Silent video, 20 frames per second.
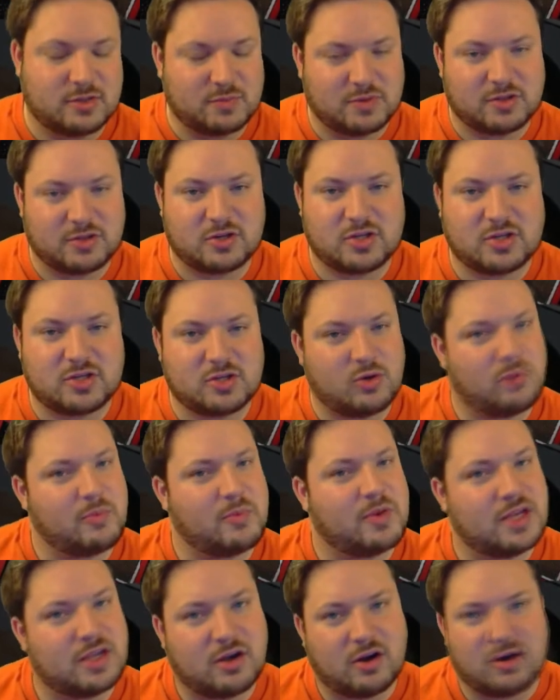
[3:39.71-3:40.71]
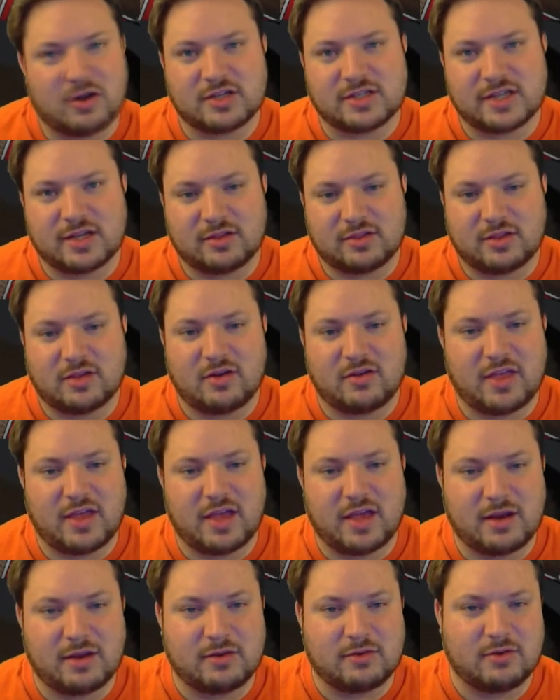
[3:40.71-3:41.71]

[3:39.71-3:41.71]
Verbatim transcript: But there's so many cards out there that